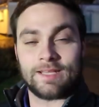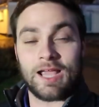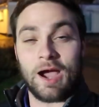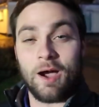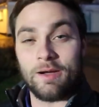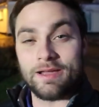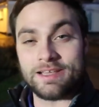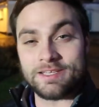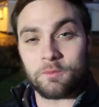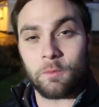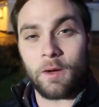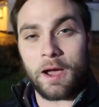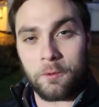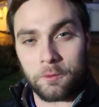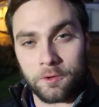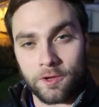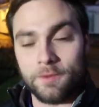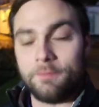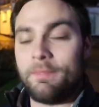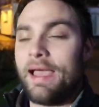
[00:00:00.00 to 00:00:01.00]
Guys,
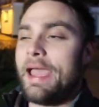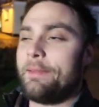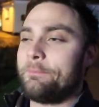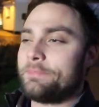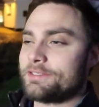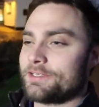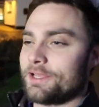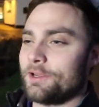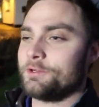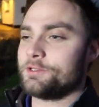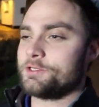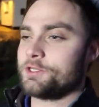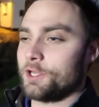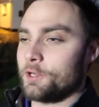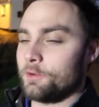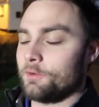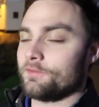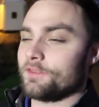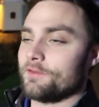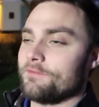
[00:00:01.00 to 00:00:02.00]
welcome. Episode
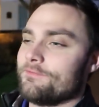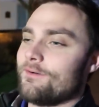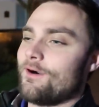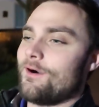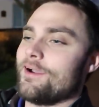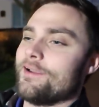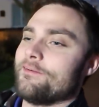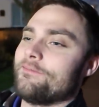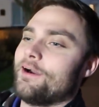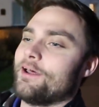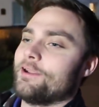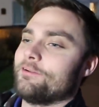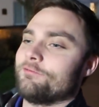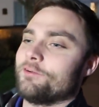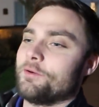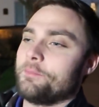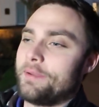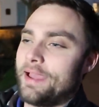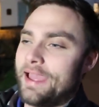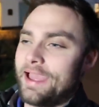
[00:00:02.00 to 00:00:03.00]
two of the five
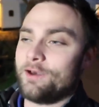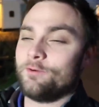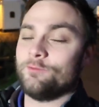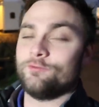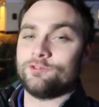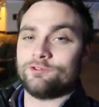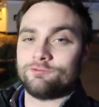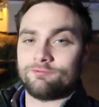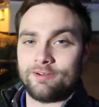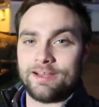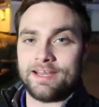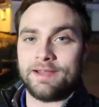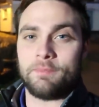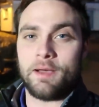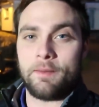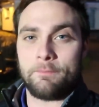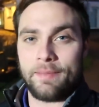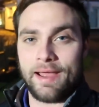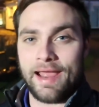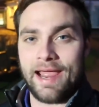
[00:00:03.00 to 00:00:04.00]
hundred pound Dream
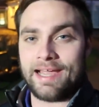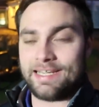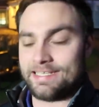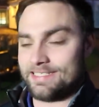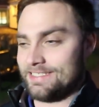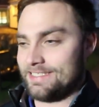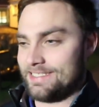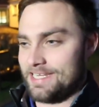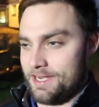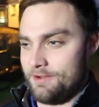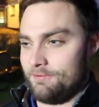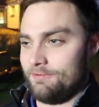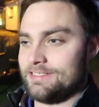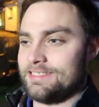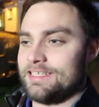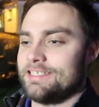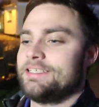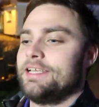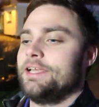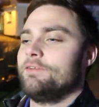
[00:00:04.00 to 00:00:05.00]
Bag
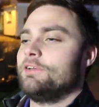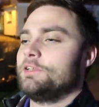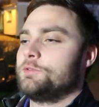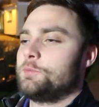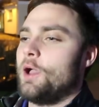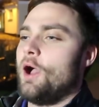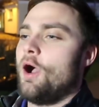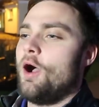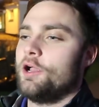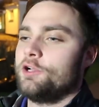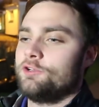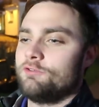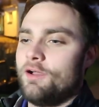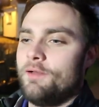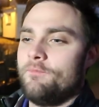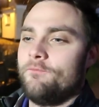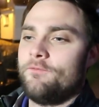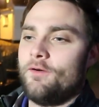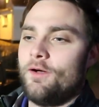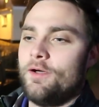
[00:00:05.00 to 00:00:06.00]
series, a series where I
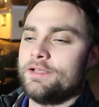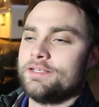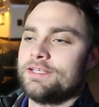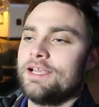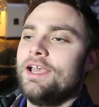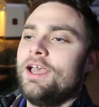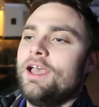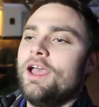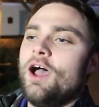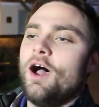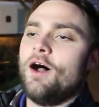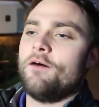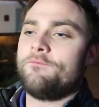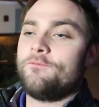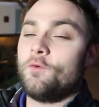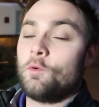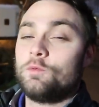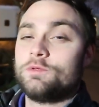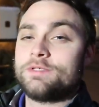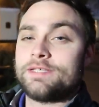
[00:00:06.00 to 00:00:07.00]
try and find a
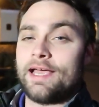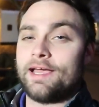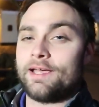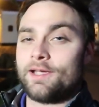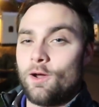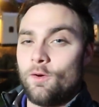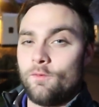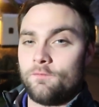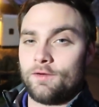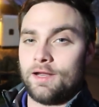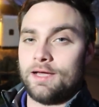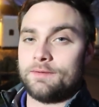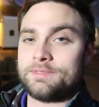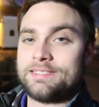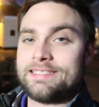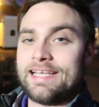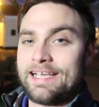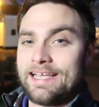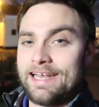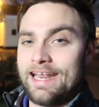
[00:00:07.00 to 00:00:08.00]
full set of golf
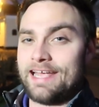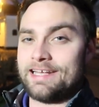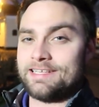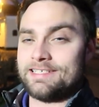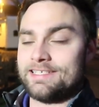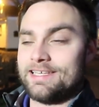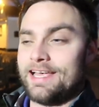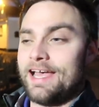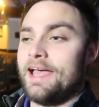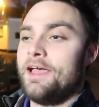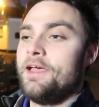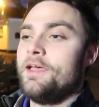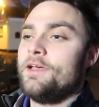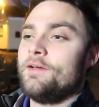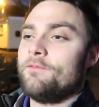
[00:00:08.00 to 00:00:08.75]
clubs, second-hand set,